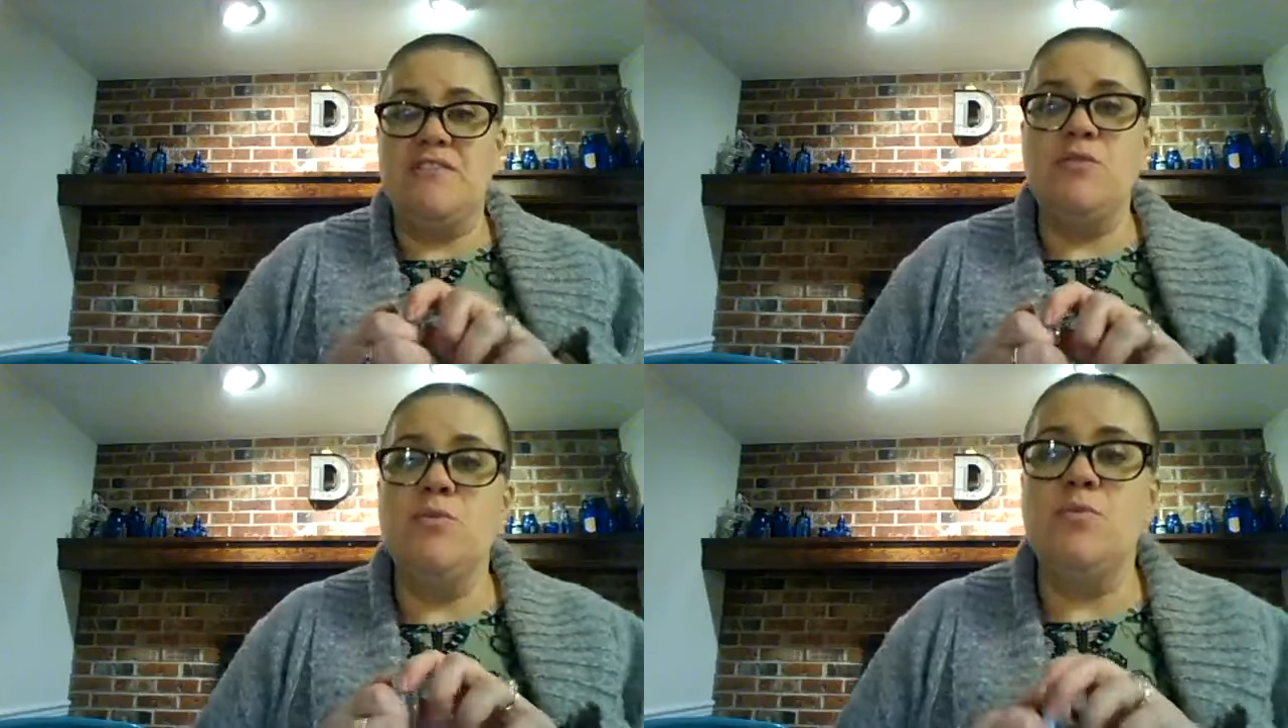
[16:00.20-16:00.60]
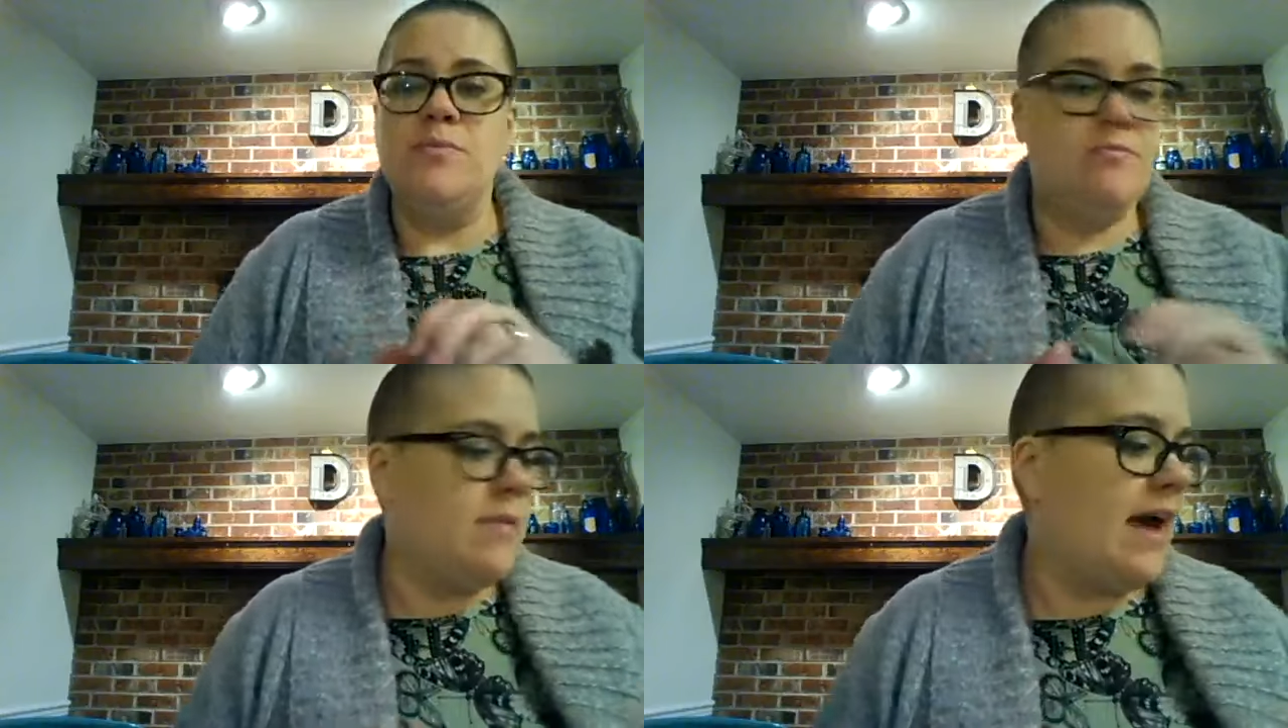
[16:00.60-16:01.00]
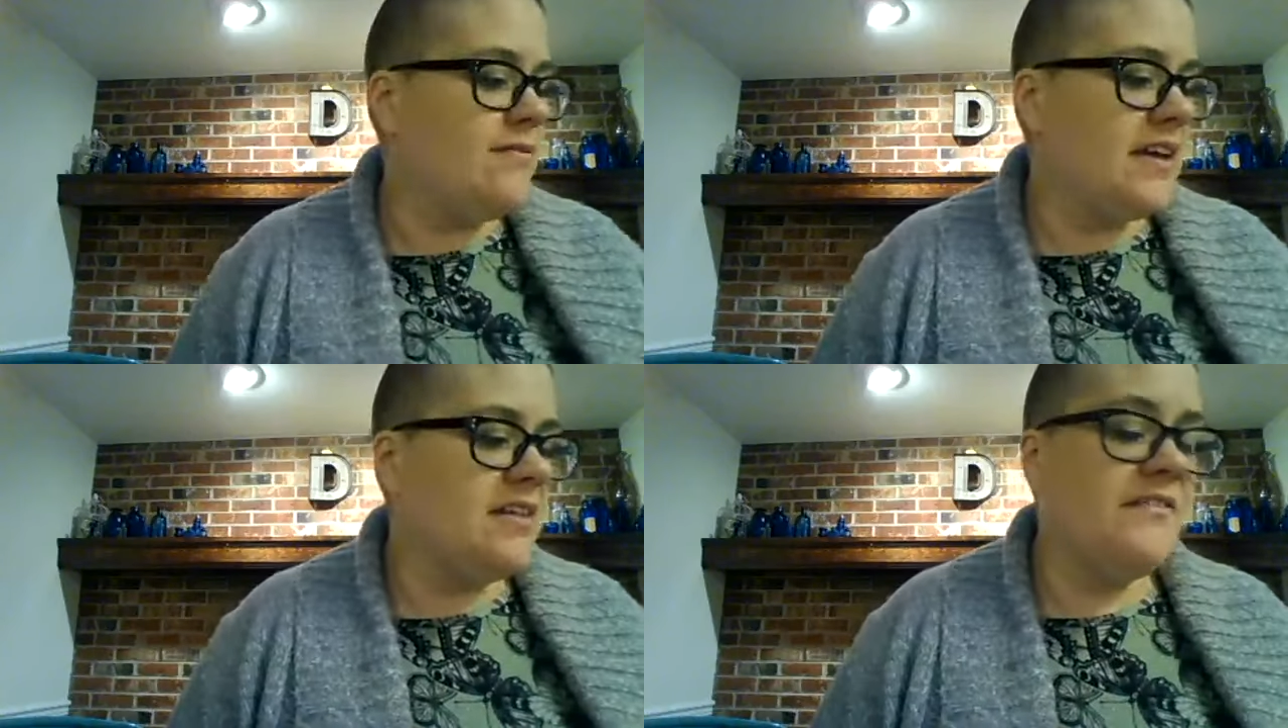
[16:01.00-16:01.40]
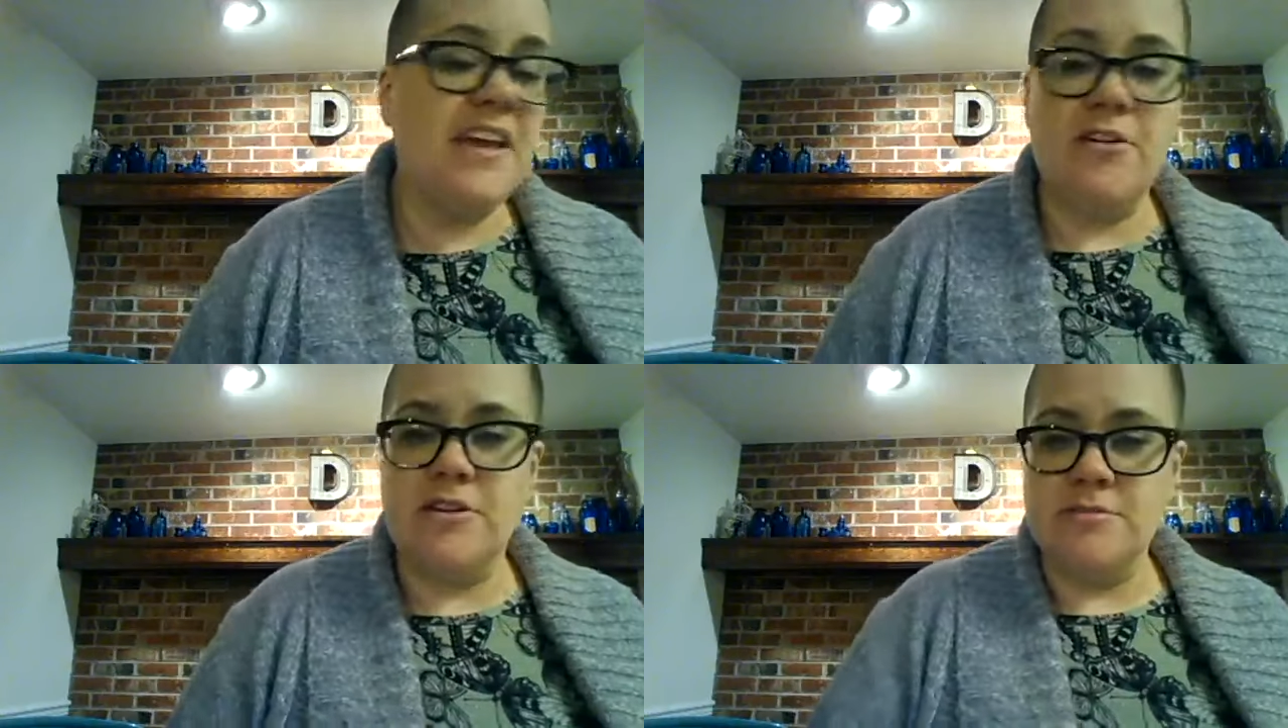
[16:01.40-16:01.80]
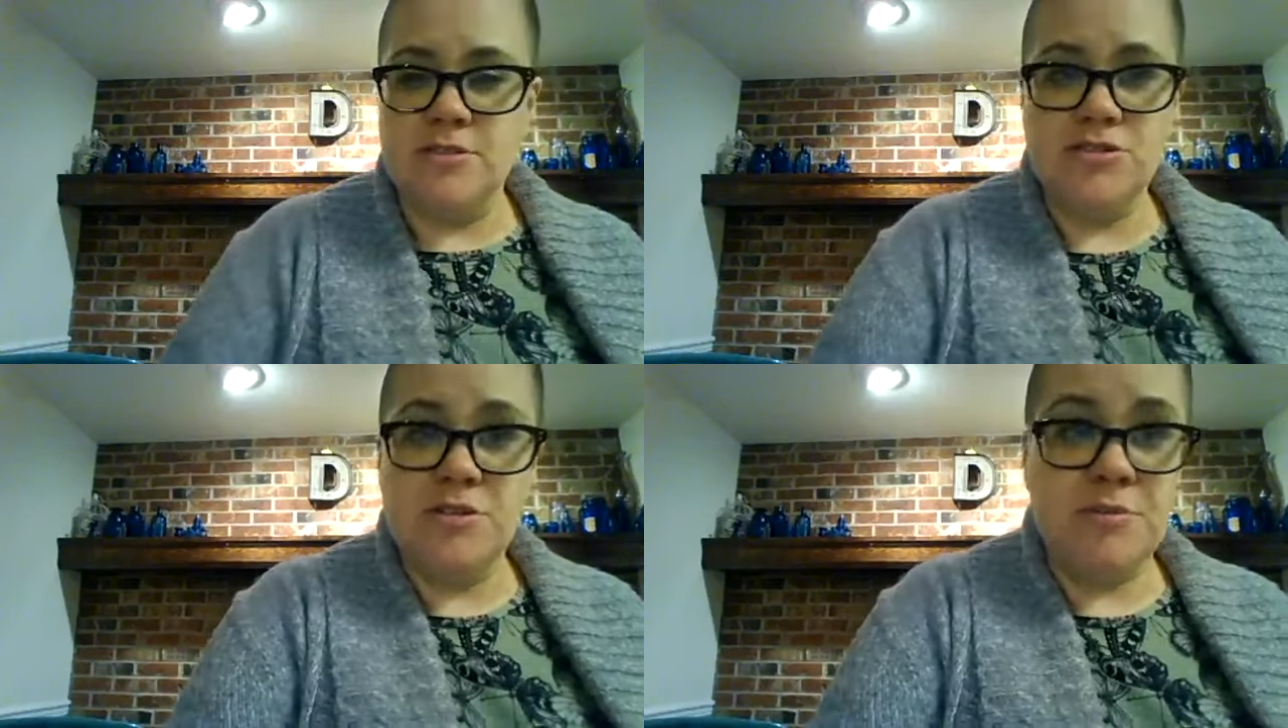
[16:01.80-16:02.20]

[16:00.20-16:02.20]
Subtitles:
you have like a fake Christmas tree,